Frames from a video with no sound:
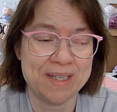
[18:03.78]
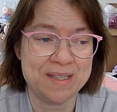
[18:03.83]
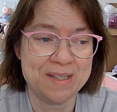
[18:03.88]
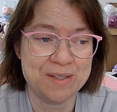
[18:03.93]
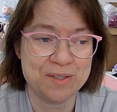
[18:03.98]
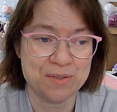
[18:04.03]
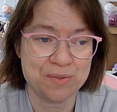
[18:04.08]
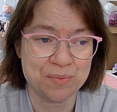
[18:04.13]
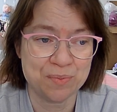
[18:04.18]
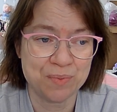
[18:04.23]

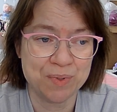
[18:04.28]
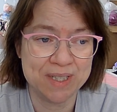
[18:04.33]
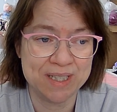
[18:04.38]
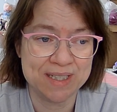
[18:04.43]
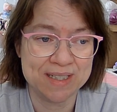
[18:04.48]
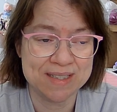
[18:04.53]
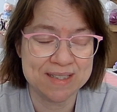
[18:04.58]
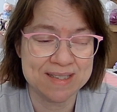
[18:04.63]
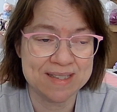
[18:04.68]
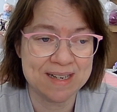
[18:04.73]

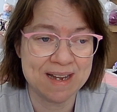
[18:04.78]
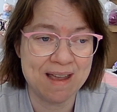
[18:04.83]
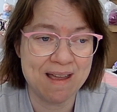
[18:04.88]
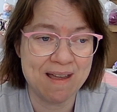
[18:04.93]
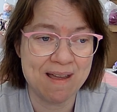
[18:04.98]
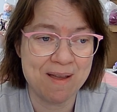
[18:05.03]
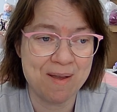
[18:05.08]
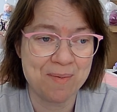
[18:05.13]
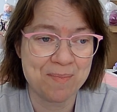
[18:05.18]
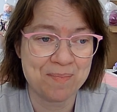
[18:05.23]
sweet
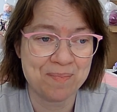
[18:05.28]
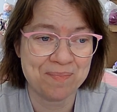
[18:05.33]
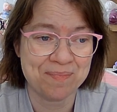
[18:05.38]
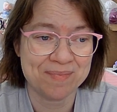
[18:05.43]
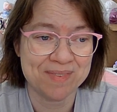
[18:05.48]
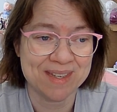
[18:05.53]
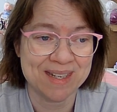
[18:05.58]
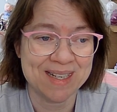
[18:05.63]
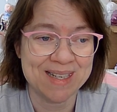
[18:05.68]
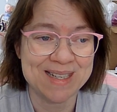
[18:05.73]

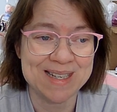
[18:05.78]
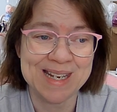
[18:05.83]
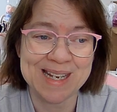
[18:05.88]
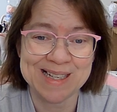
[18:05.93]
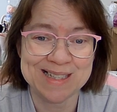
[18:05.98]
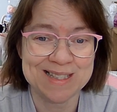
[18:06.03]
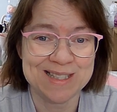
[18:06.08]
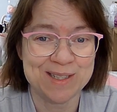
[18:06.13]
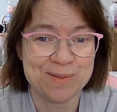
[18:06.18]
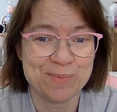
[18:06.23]

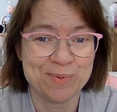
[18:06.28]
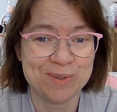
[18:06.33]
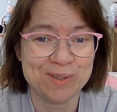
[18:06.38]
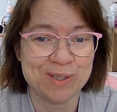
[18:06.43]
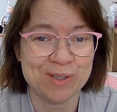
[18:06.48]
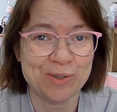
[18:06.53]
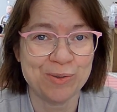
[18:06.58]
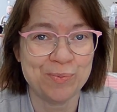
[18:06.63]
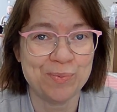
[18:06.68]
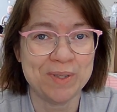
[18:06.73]
Nancy
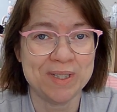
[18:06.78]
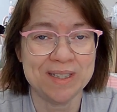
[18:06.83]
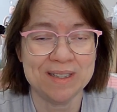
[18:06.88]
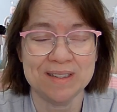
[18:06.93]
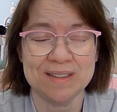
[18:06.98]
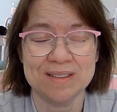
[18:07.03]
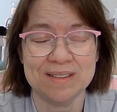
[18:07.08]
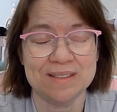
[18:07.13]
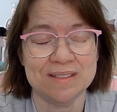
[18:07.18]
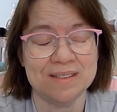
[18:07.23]
below
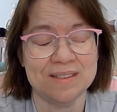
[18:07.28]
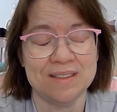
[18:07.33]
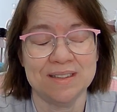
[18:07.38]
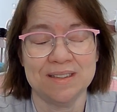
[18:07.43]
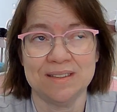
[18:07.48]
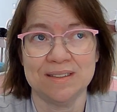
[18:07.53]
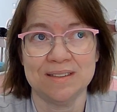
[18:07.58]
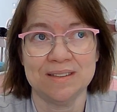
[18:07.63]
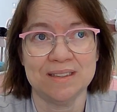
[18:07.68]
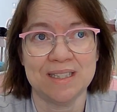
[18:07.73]
because
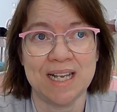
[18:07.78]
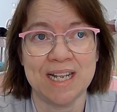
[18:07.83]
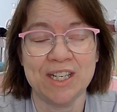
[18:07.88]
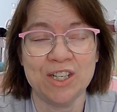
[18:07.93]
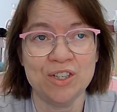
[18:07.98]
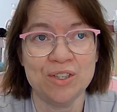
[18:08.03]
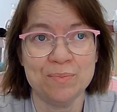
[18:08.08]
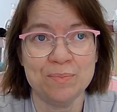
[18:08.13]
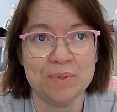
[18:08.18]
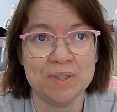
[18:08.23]
I
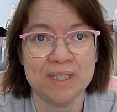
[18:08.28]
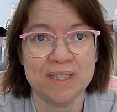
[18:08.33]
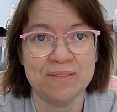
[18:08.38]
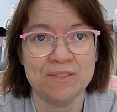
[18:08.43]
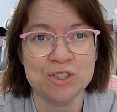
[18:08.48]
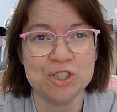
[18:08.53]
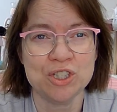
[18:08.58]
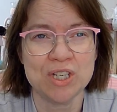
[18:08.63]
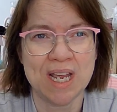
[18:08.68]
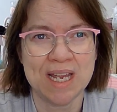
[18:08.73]
couldn't believe
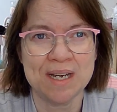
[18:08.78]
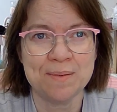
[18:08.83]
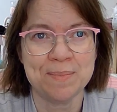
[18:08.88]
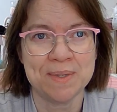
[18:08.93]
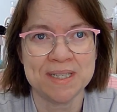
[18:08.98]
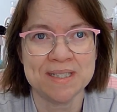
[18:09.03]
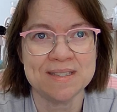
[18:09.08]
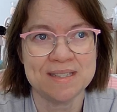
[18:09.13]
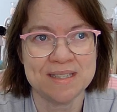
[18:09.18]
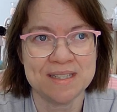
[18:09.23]
it. She had
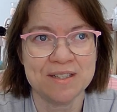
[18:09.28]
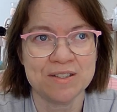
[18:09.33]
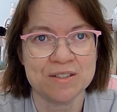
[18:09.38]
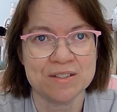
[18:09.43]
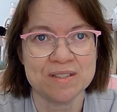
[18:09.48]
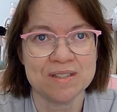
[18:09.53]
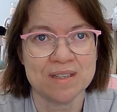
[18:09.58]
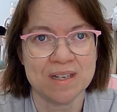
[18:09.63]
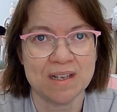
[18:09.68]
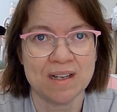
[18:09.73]
me in
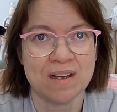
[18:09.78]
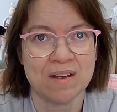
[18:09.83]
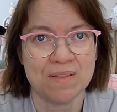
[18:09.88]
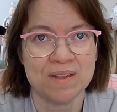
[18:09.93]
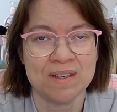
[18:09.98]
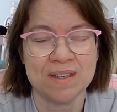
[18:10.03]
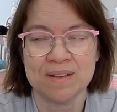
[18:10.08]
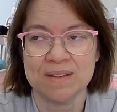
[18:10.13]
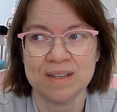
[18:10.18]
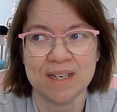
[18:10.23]
tears, all
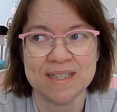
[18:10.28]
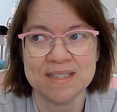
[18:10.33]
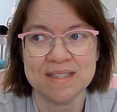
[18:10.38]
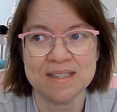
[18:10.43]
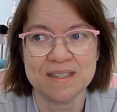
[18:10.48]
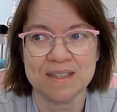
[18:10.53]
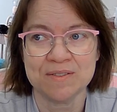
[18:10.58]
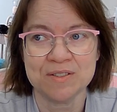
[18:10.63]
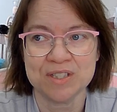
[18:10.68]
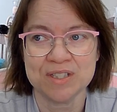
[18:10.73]
the nice
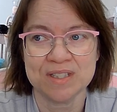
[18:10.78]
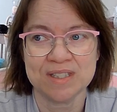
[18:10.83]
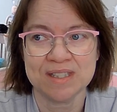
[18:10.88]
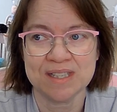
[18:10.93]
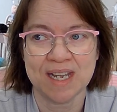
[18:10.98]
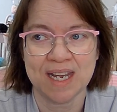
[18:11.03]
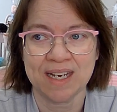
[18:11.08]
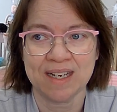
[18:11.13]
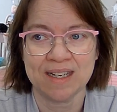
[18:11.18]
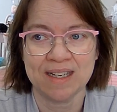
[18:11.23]
stuff she's
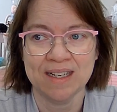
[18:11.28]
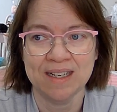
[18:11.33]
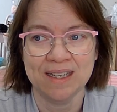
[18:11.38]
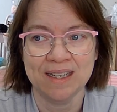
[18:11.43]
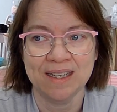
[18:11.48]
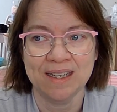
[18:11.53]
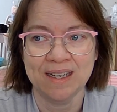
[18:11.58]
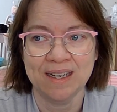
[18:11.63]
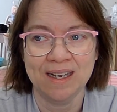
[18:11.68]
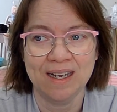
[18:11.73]
saying.
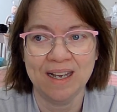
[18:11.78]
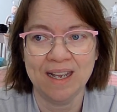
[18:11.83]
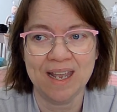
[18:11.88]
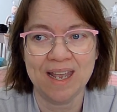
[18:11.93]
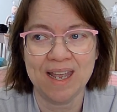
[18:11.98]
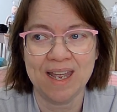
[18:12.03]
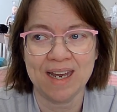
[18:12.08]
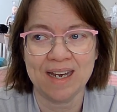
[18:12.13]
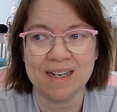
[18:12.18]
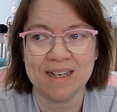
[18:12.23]

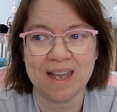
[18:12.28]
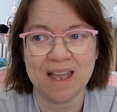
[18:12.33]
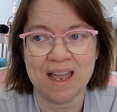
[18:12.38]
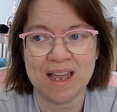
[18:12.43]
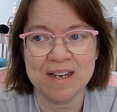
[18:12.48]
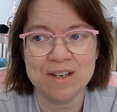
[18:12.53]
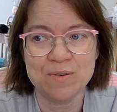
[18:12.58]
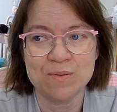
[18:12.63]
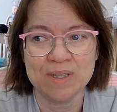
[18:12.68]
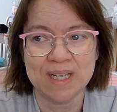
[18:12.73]
And
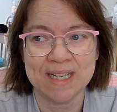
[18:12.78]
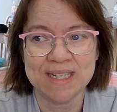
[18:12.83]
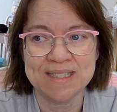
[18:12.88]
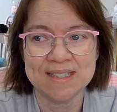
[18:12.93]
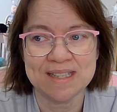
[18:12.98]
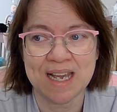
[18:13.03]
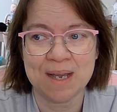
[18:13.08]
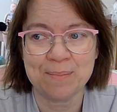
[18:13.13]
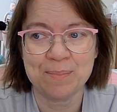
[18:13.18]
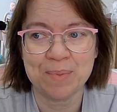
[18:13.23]
I don't like
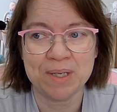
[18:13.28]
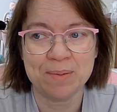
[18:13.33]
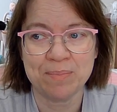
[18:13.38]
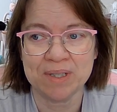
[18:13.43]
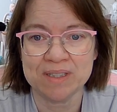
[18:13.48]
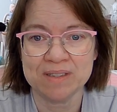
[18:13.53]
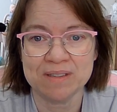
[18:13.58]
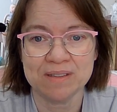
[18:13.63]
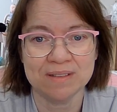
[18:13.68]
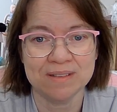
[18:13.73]
sappy,
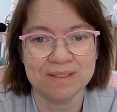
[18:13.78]
but